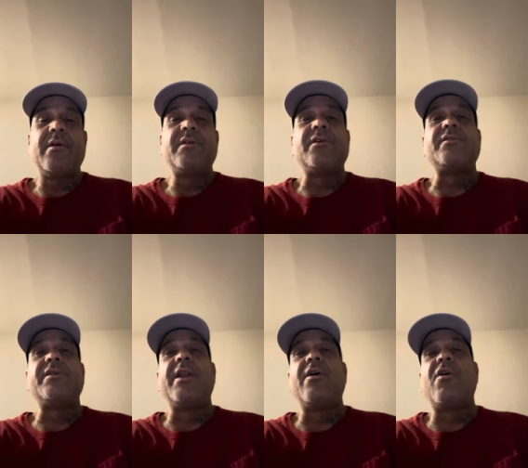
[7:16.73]
So to
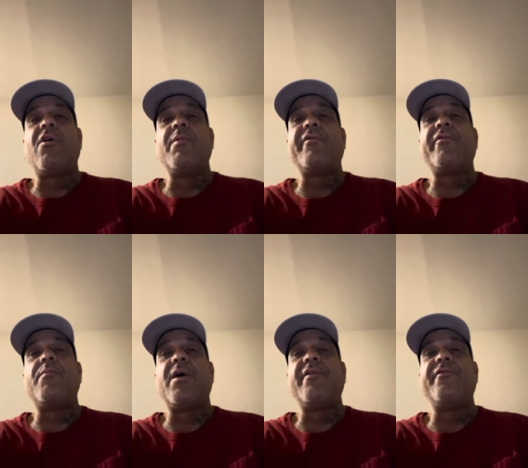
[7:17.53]
the little homie from
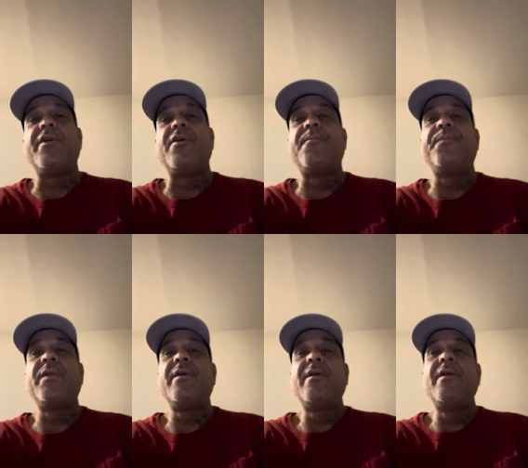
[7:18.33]
Mudville,
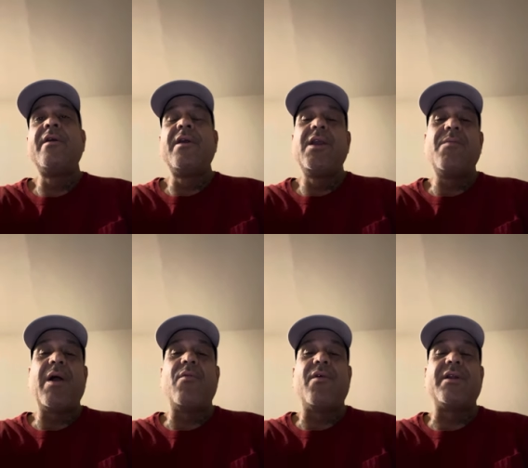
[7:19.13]
you
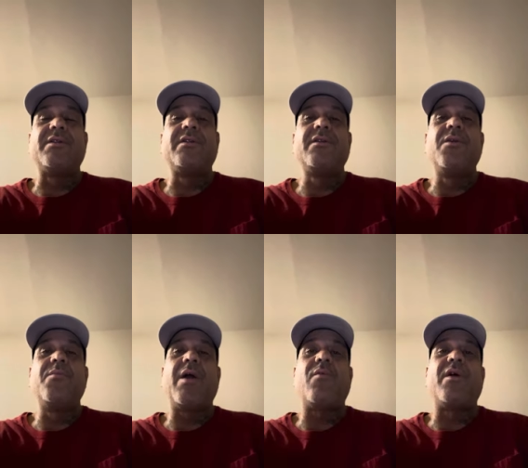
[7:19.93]
might want
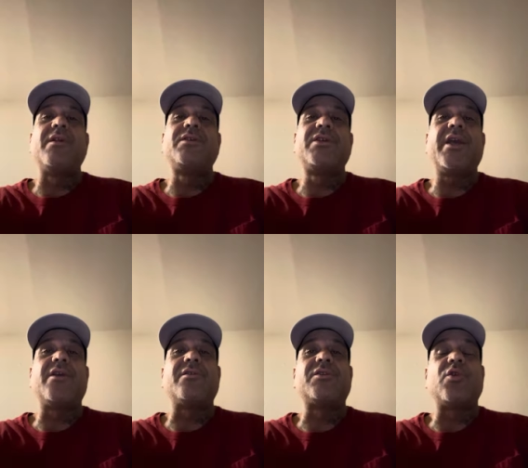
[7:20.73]
to check
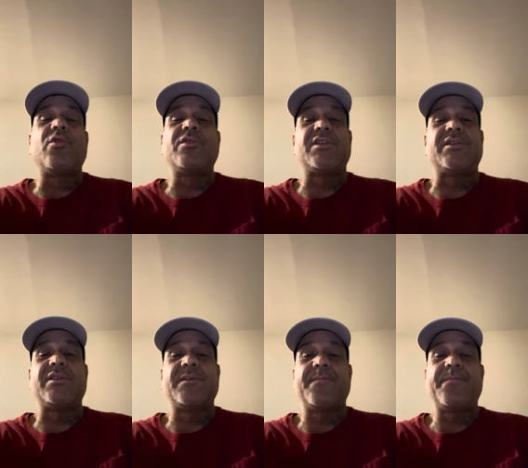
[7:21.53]
your
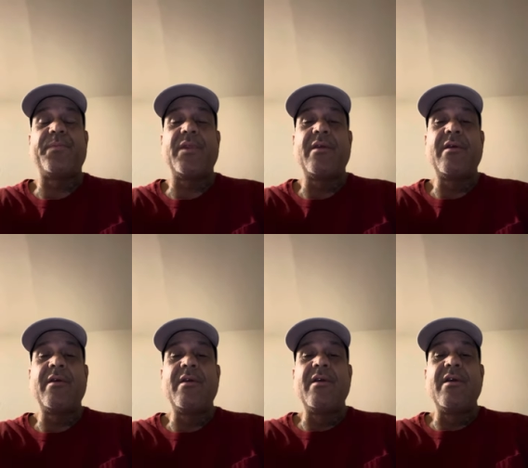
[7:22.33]
sources
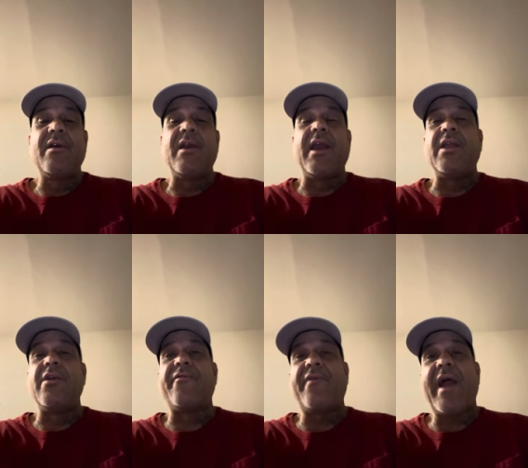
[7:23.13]
and
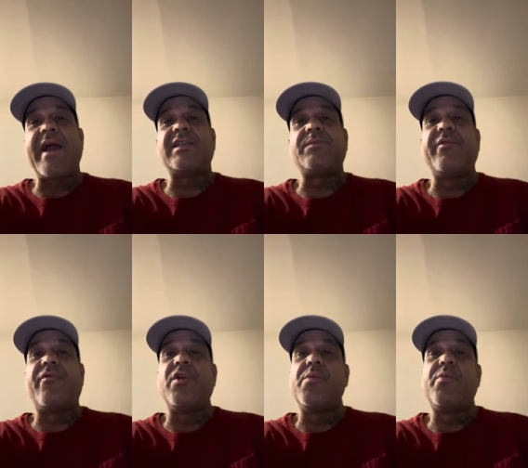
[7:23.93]
your facts
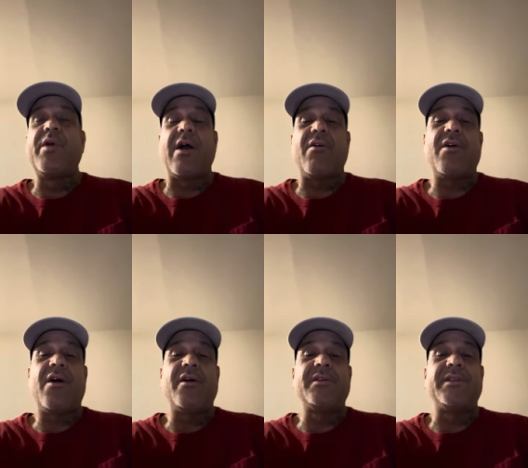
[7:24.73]
before you put out
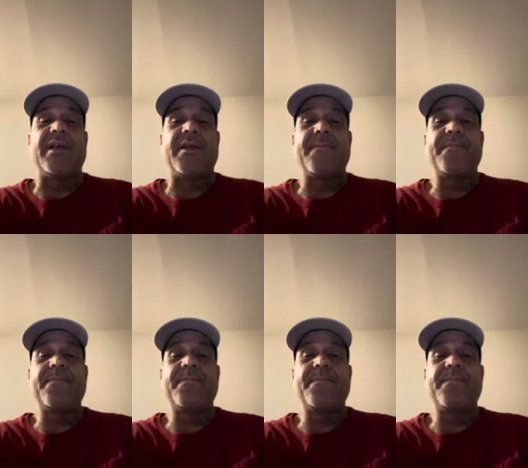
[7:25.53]
content.